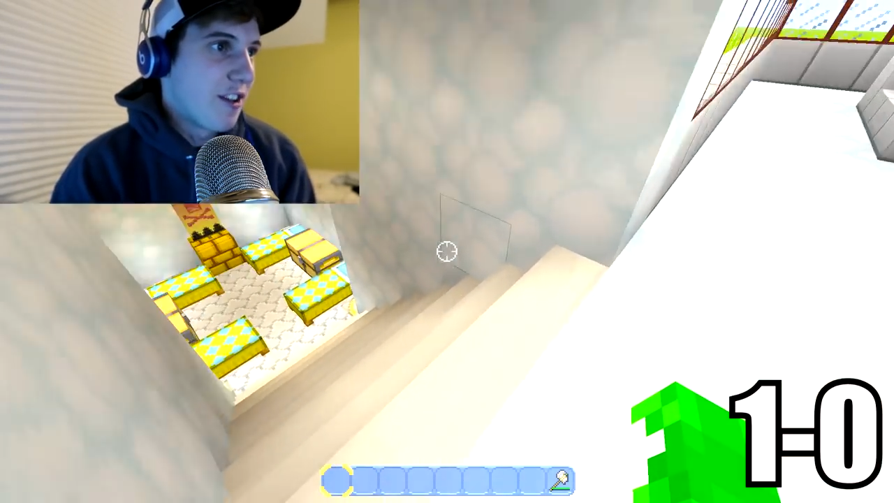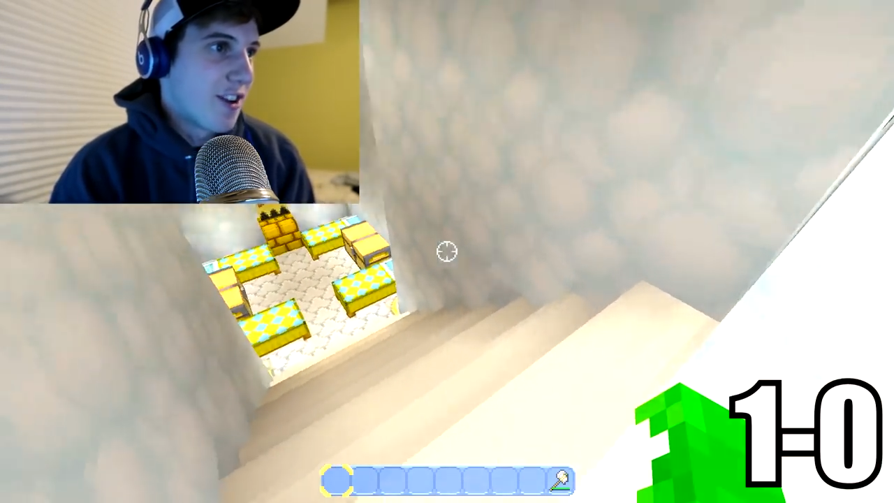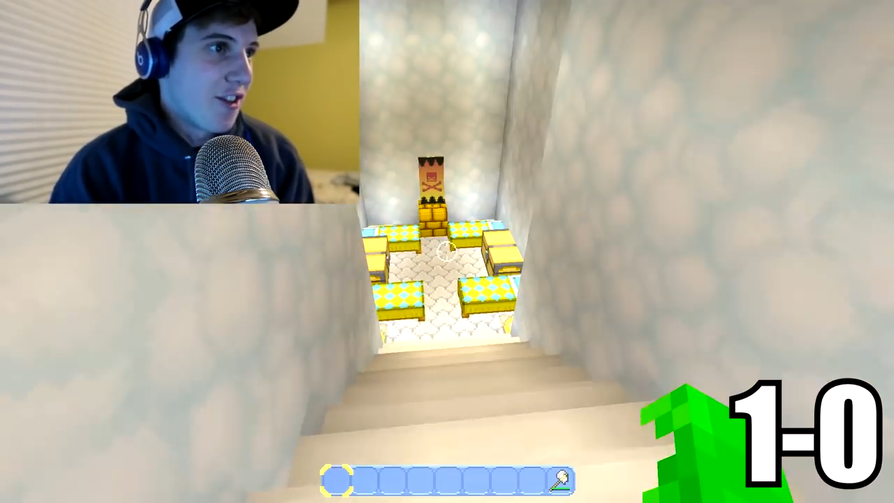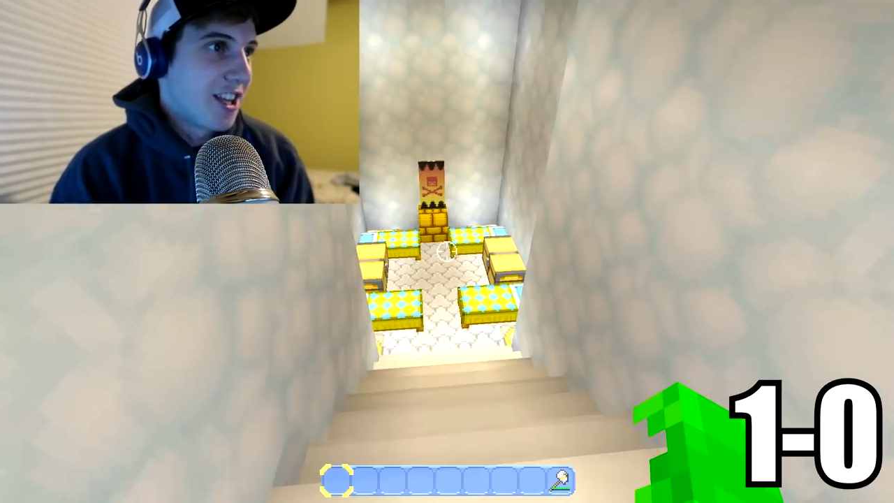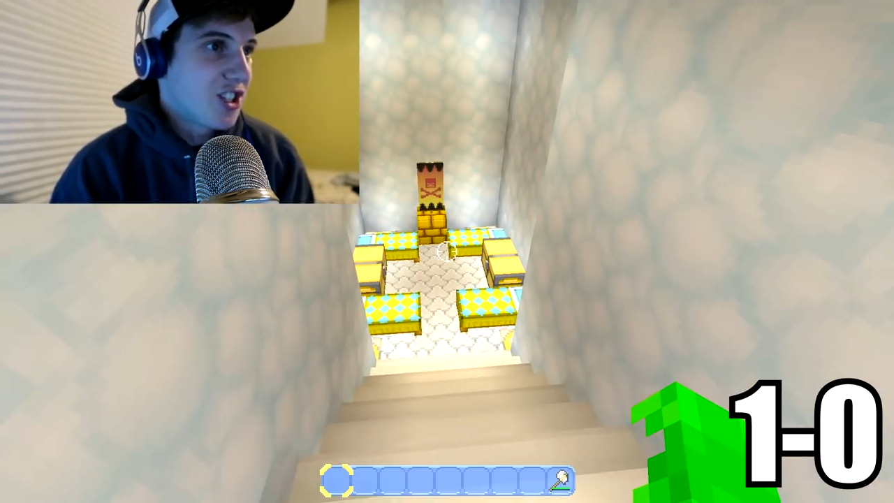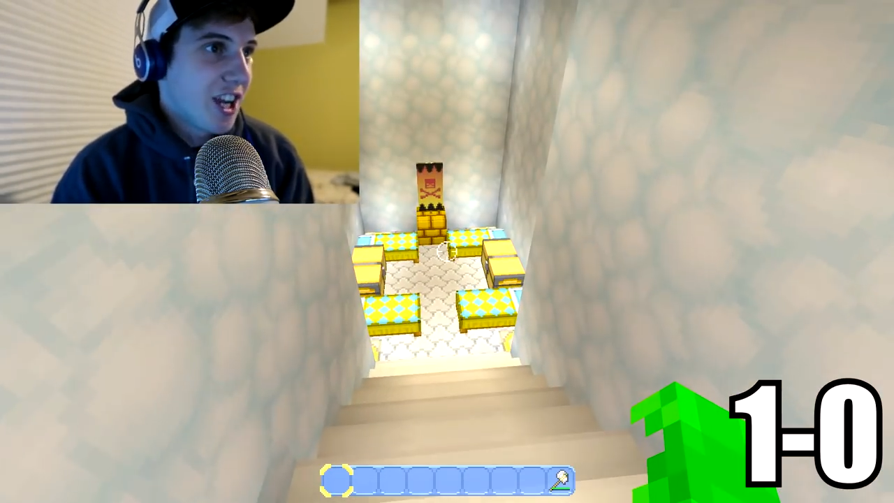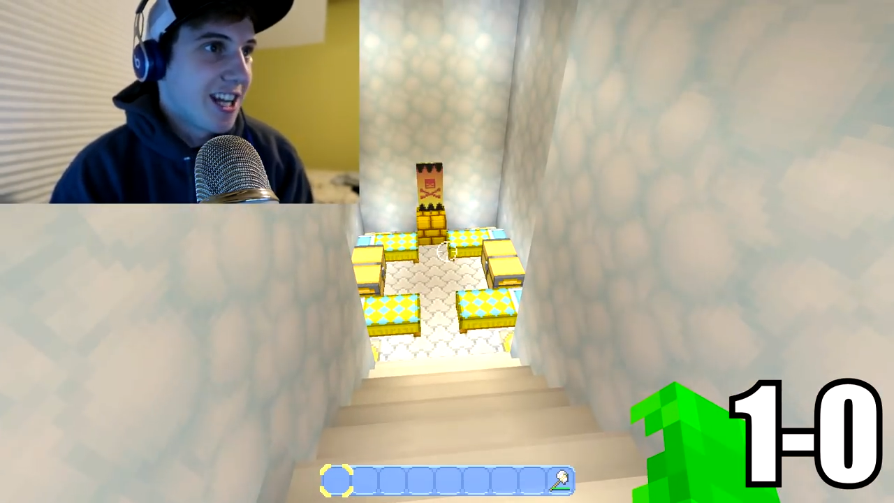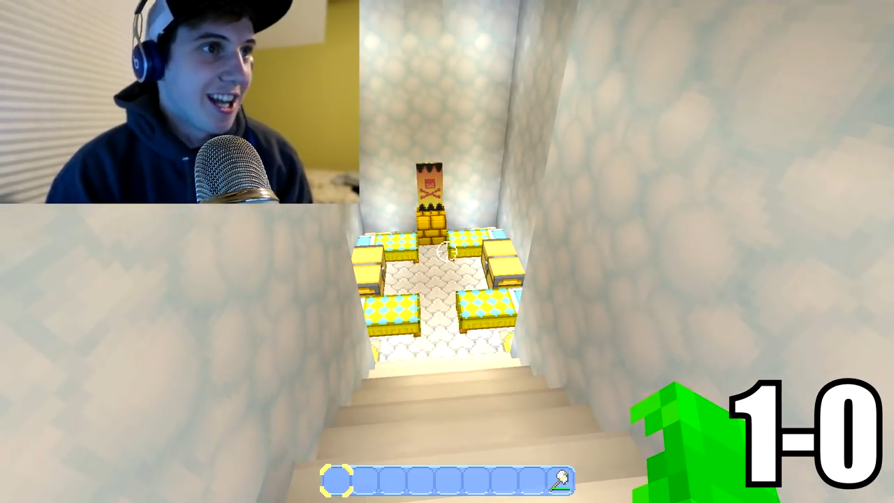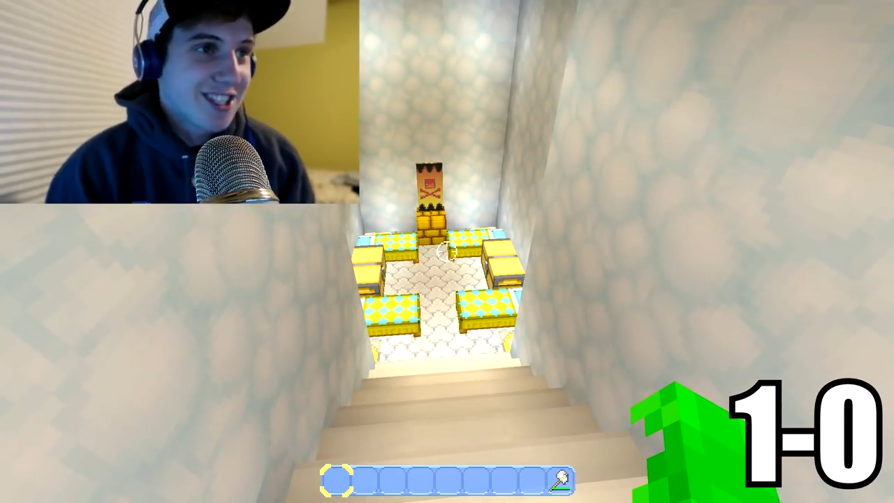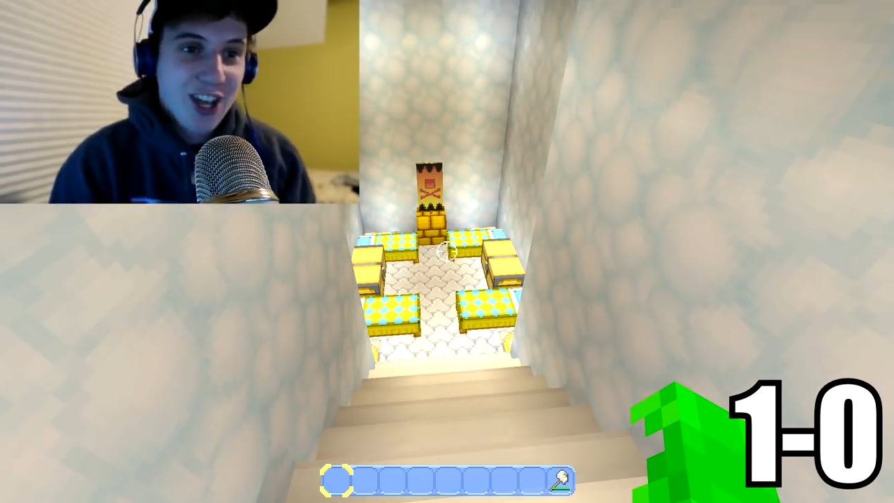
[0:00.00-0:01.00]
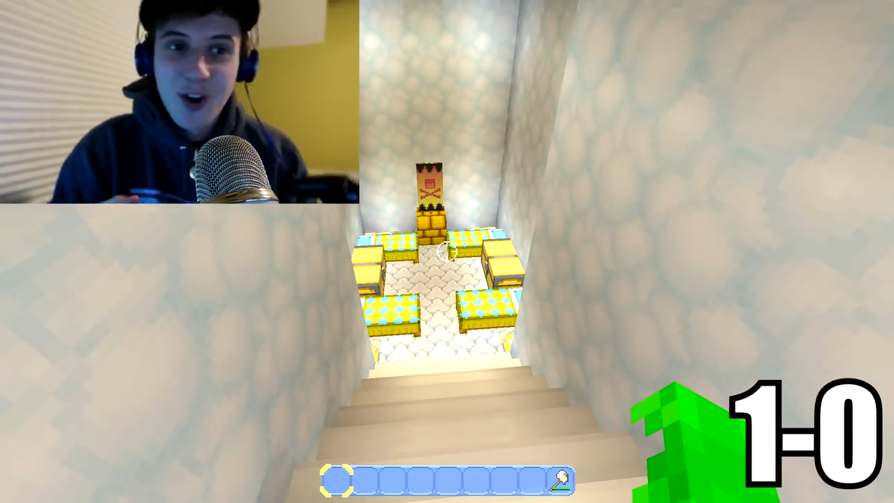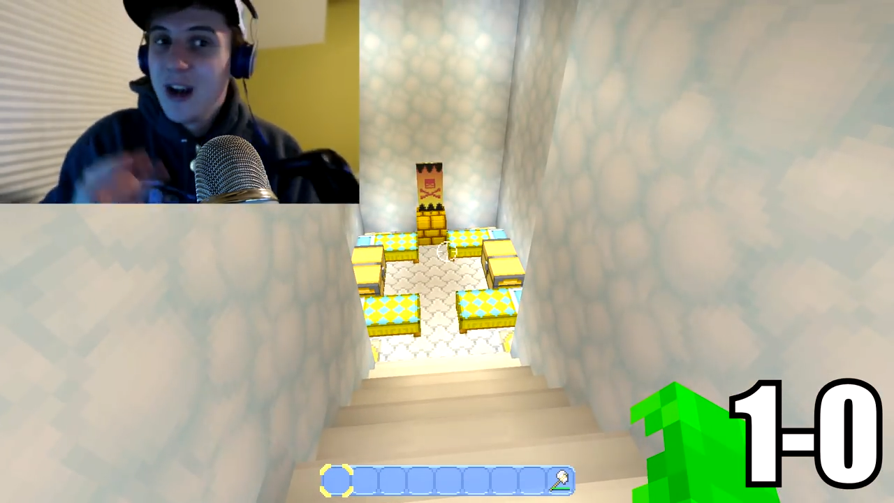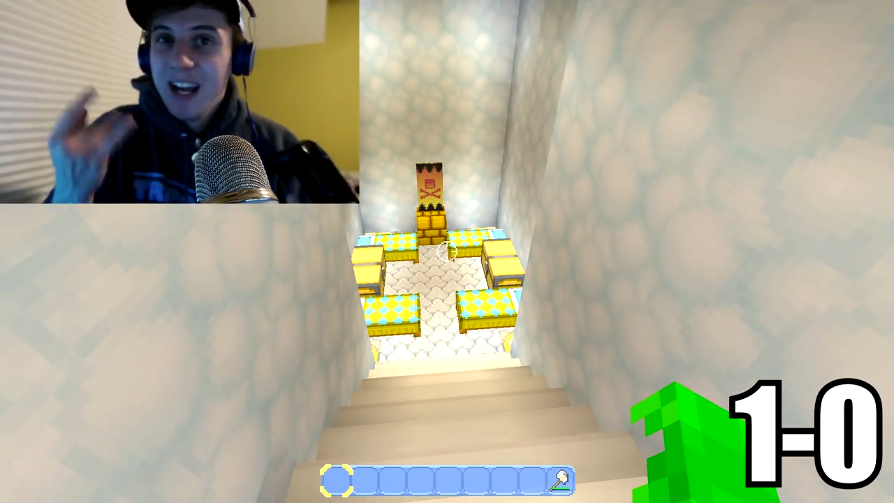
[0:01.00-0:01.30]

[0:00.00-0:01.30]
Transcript: even though they cheated. So,